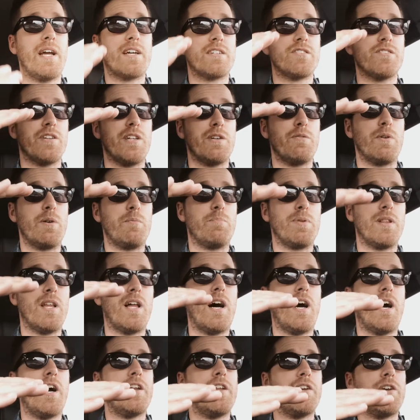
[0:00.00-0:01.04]
actually
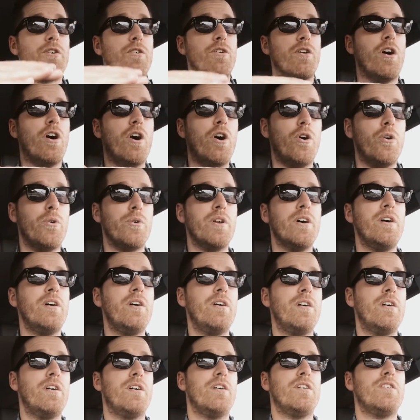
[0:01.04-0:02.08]
reply to your own
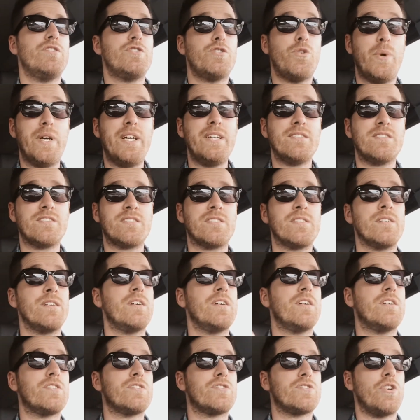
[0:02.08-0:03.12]
tweets,
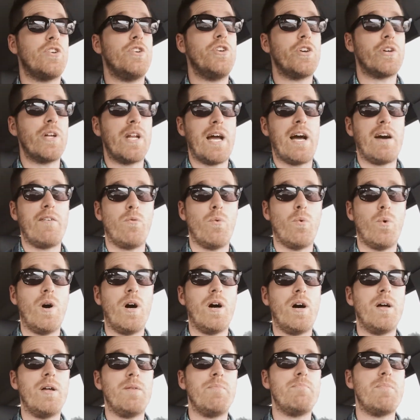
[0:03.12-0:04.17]
so you can have
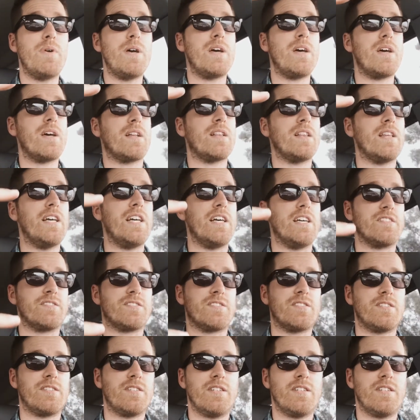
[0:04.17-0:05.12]
one big list.